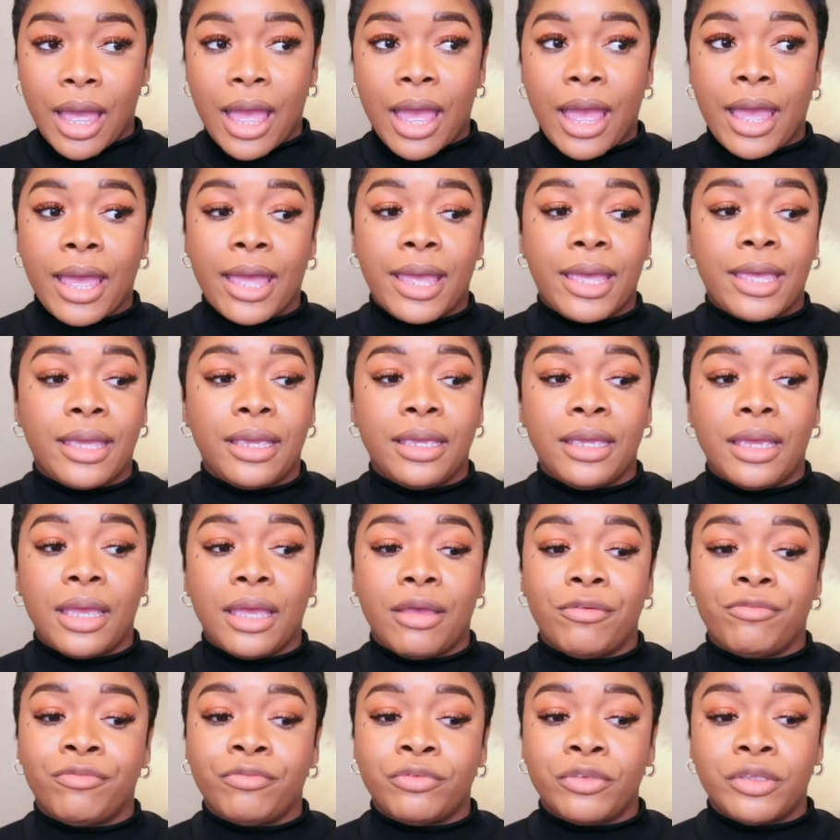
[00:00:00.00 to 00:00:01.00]
I
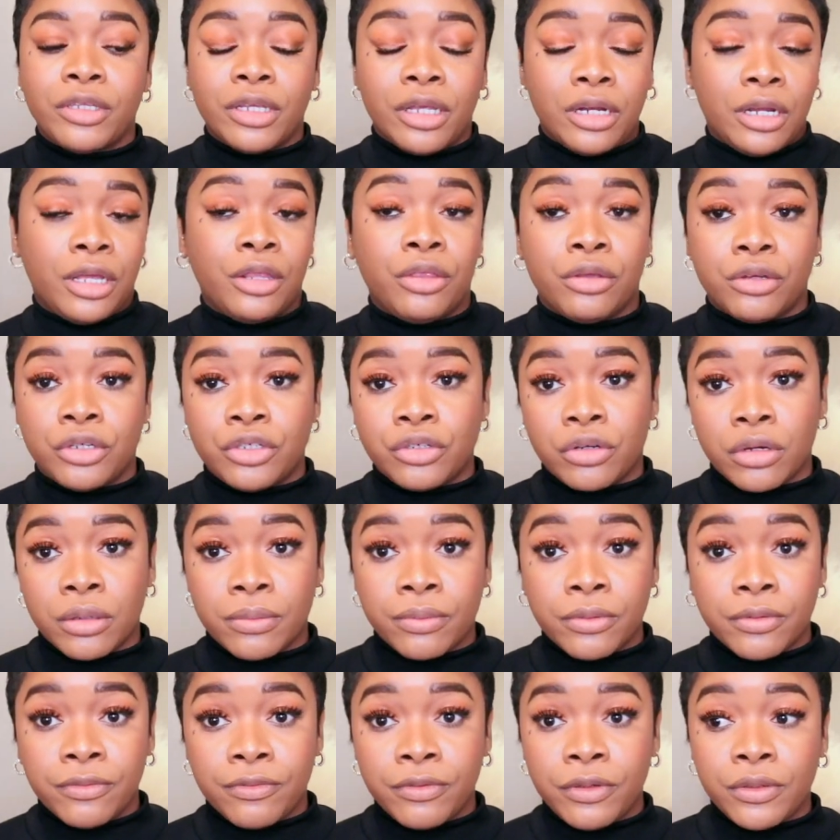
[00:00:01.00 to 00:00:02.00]
have done other
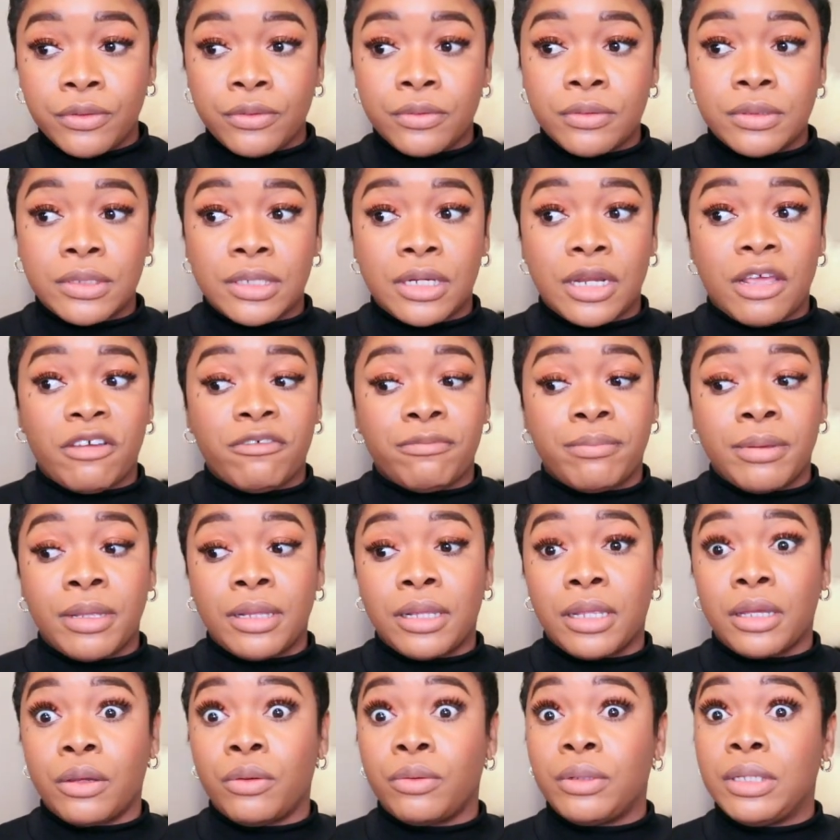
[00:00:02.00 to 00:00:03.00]
travel reviews and I've
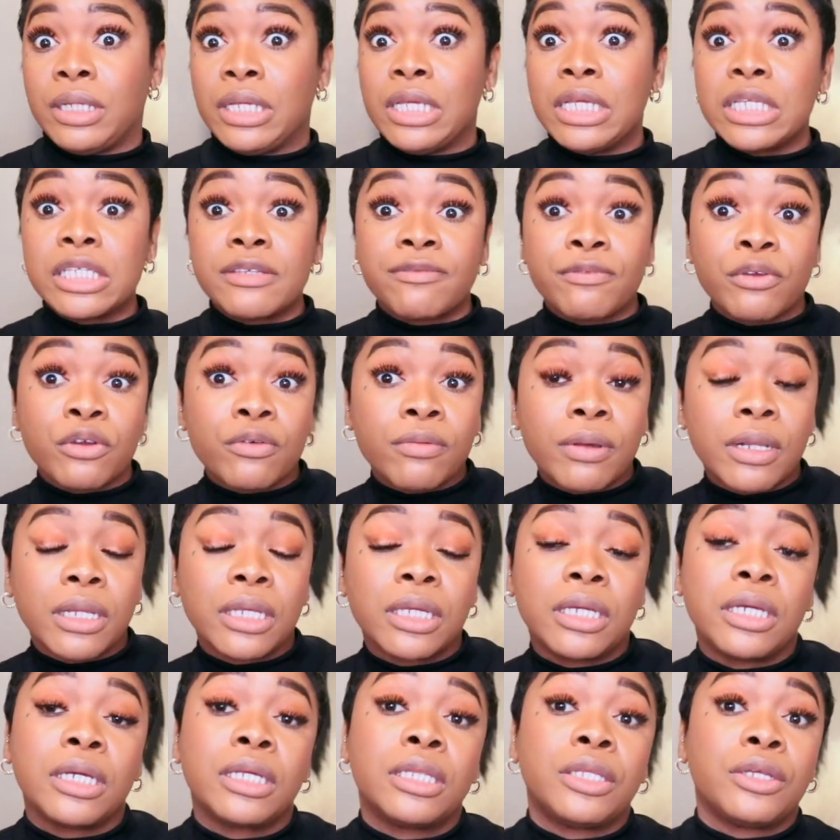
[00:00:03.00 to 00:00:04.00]
been like, oh, these feel
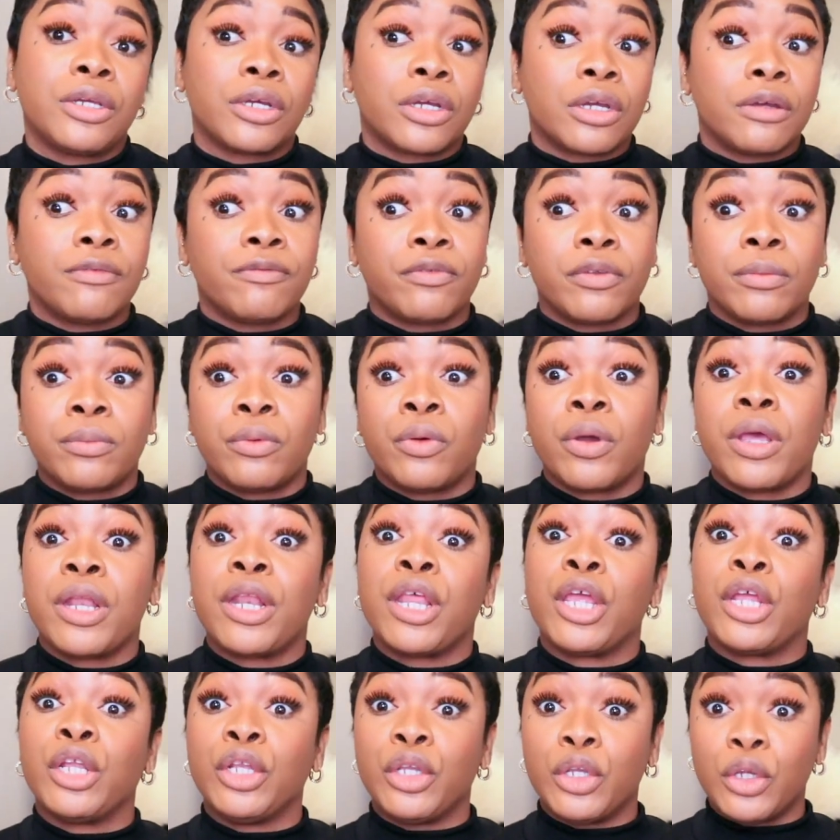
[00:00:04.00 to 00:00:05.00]
really good. They're comfortable.
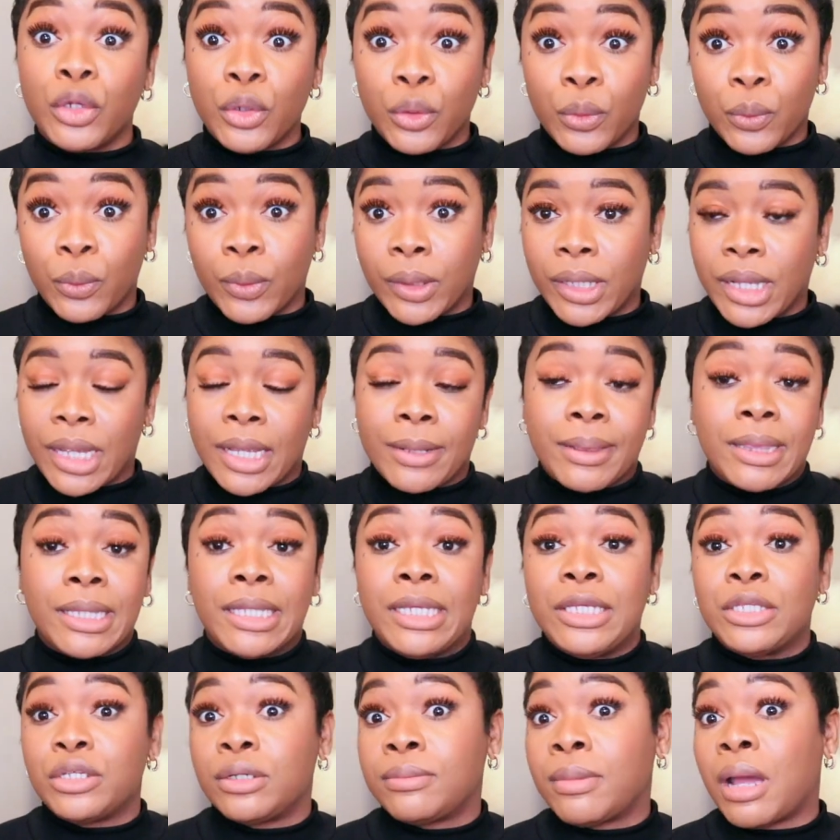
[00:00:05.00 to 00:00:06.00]
And they do. Like,
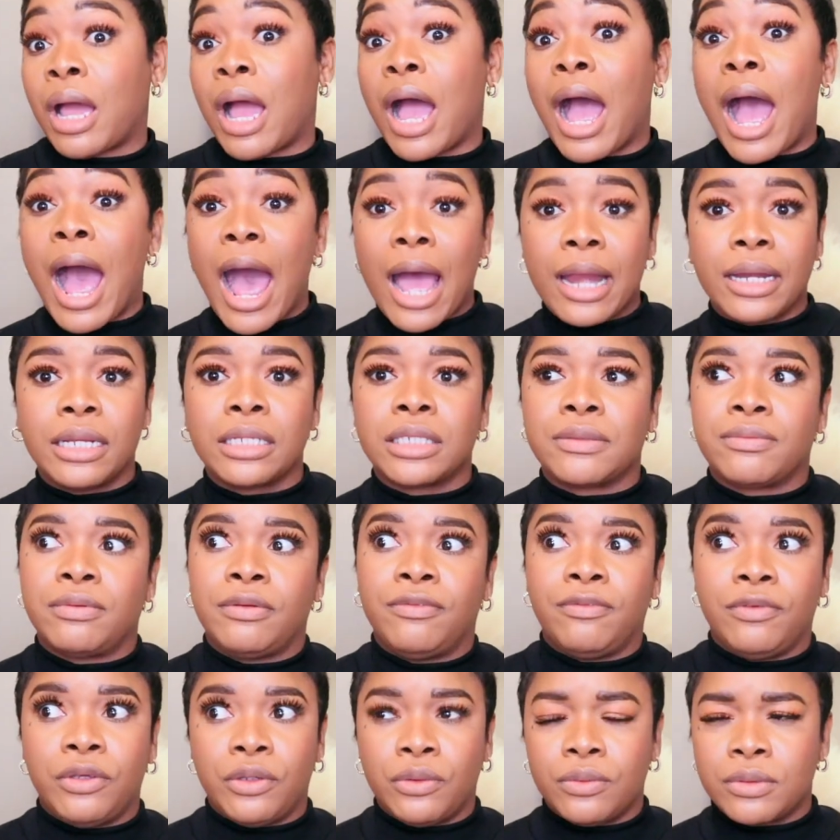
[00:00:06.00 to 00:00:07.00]
these are my honest
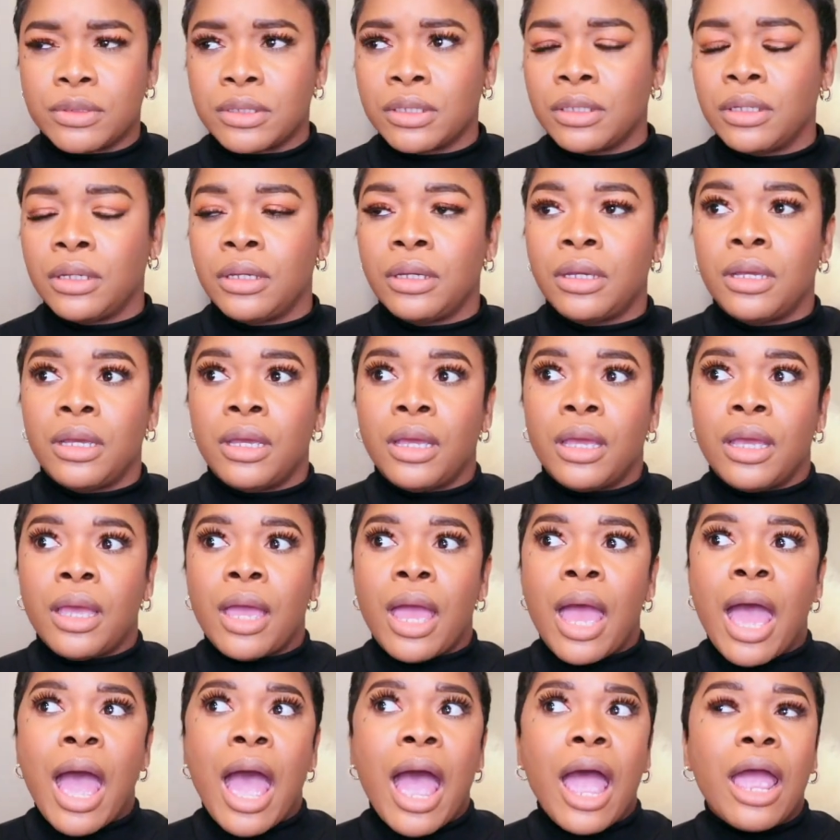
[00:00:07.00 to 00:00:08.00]
reviews.
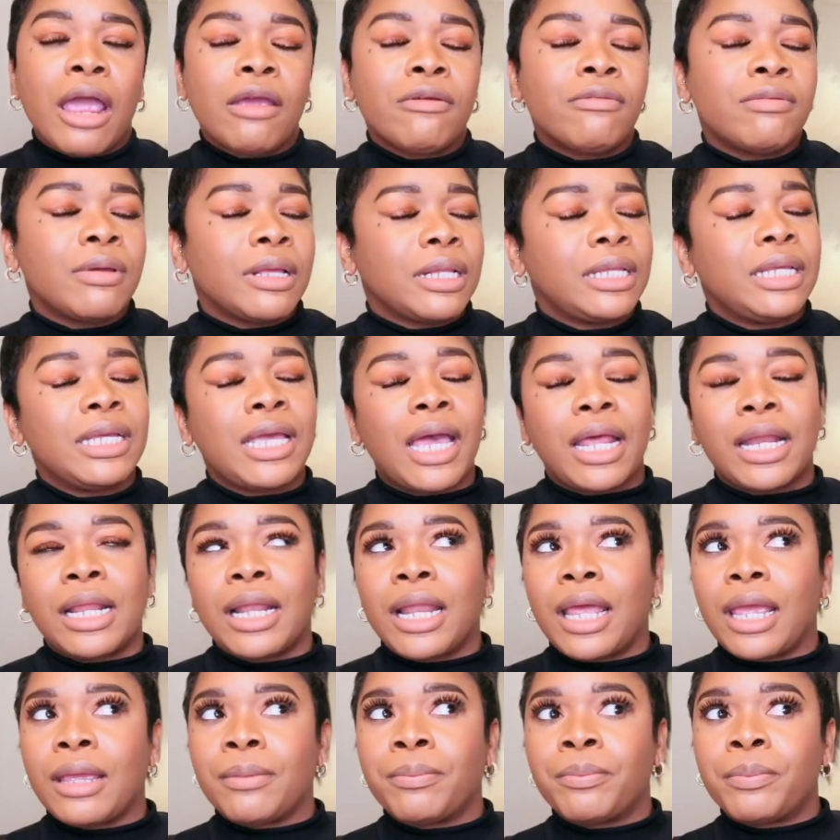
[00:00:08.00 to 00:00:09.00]
I really got to
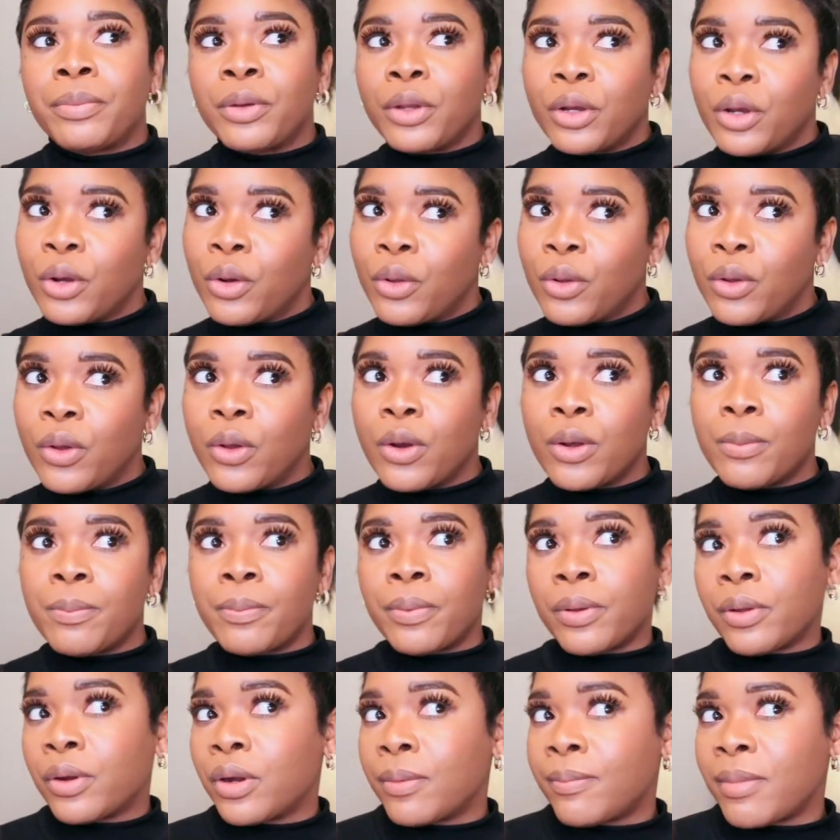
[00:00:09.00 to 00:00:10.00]
like put
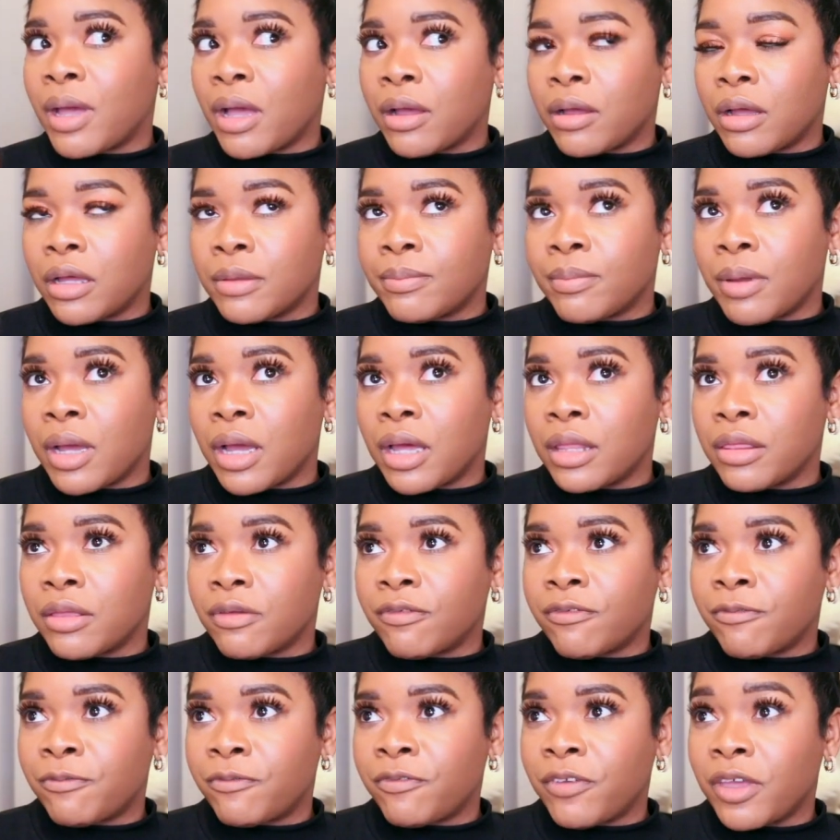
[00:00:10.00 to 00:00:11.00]
on my
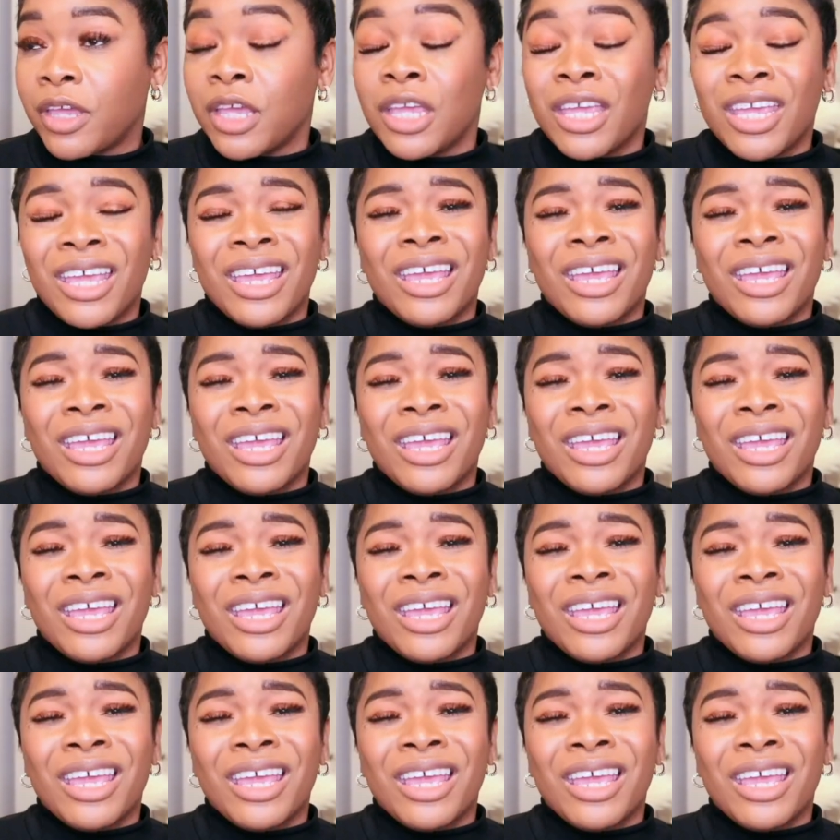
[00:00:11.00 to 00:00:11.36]
other fit.